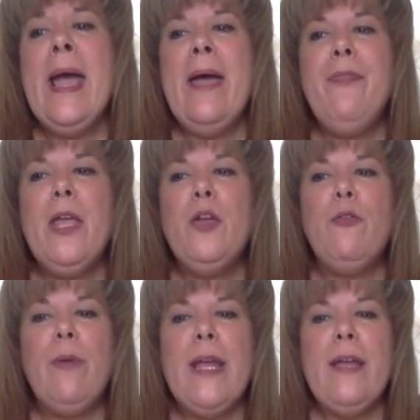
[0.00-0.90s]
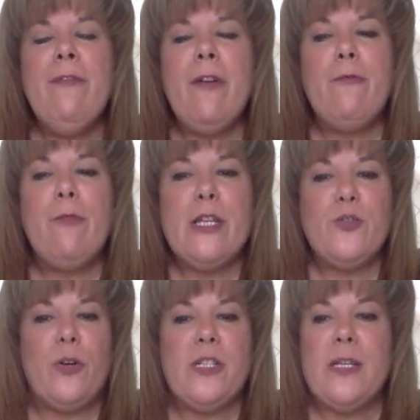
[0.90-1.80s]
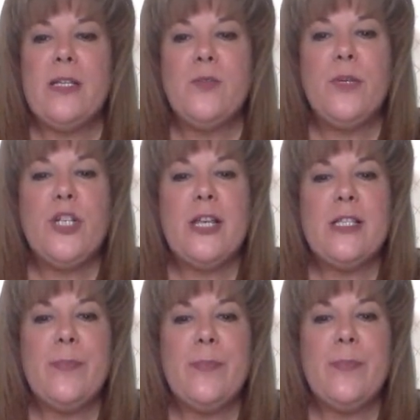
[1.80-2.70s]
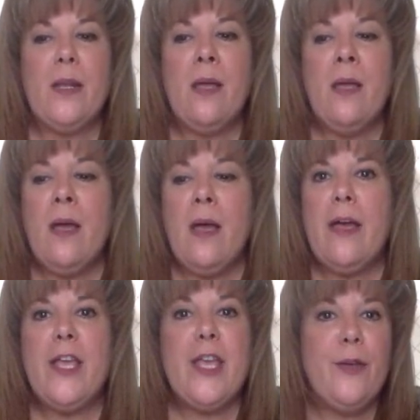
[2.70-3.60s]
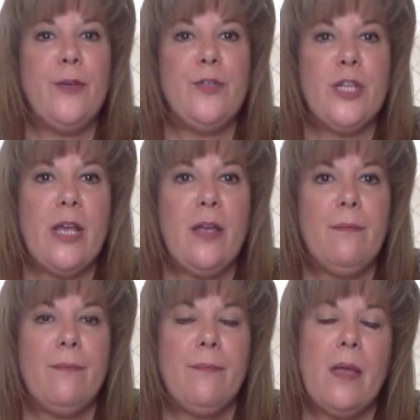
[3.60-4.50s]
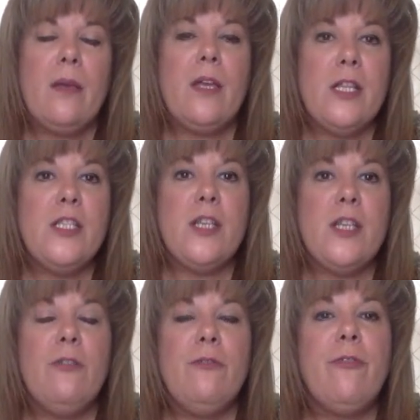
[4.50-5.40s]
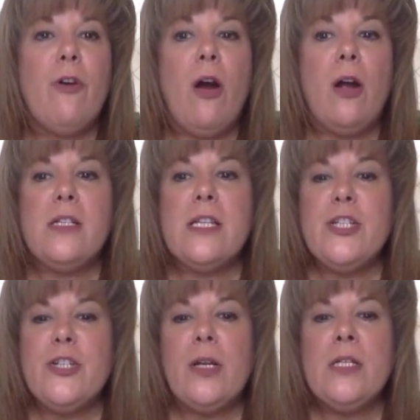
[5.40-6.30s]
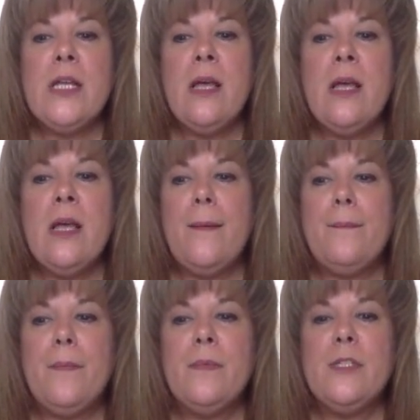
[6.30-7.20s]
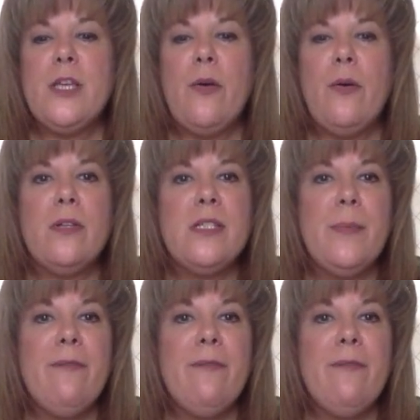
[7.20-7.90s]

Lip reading: And then grief resources, which has been a huge concern for our district. So some